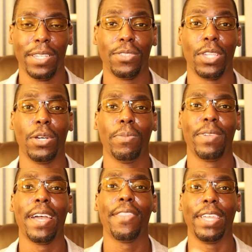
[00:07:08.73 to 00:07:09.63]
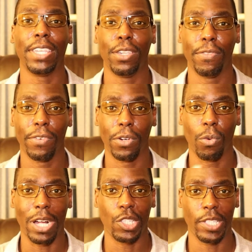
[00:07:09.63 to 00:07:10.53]
So thank you for
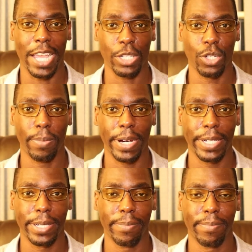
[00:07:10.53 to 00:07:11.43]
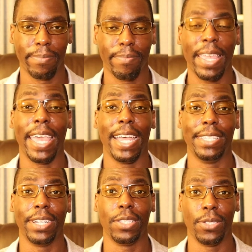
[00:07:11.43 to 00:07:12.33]
watching Astro Park,
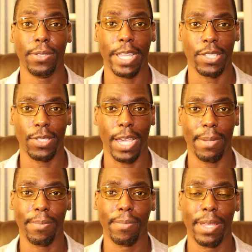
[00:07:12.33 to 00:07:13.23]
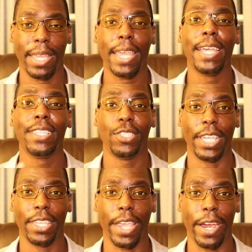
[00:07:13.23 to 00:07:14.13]
and until next time,
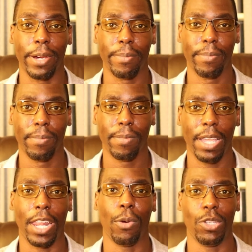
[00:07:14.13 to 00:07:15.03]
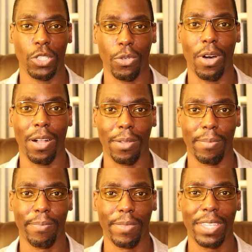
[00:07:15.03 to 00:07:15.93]
take care, and I wish you all
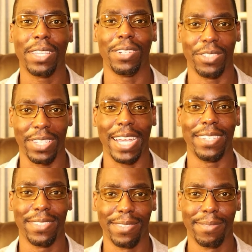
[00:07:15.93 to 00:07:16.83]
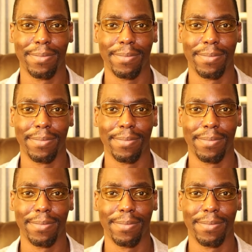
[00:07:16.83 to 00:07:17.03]
clear skies.